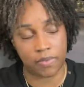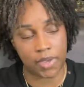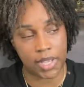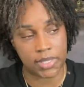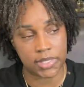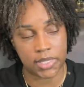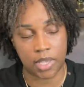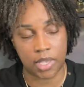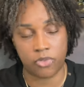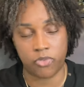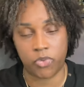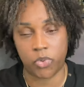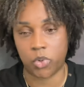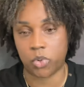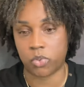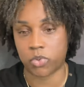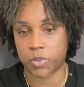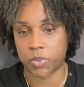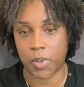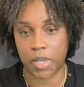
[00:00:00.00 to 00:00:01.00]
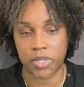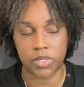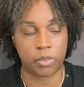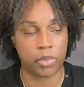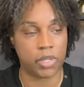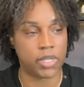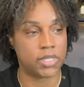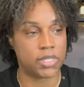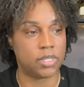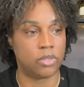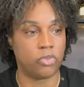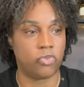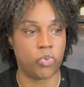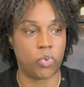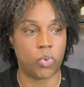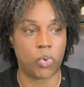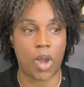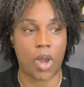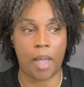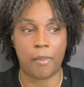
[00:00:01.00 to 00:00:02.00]
I take full responsibility
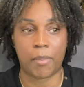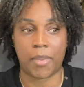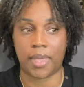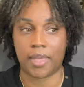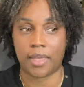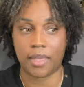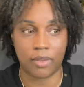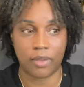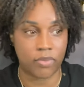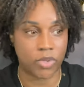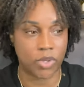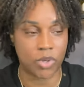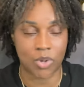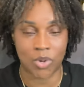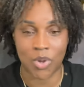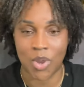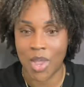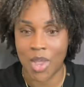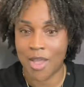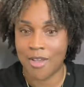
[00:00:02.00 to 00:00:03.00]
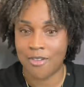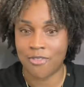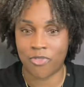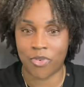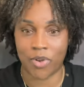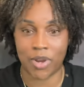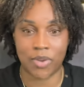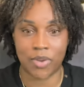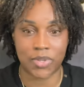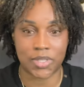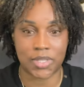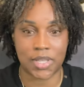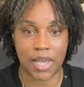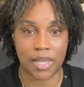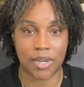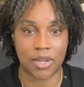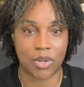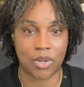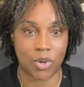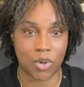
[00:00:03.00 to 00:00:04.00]
for, I'm a heavier fragrance
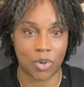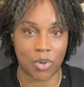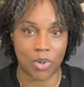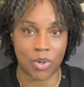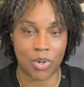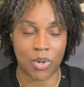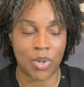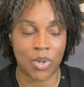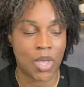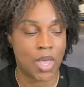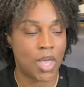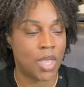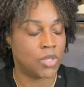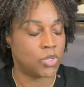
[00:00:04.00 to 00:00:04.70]
kind of girl.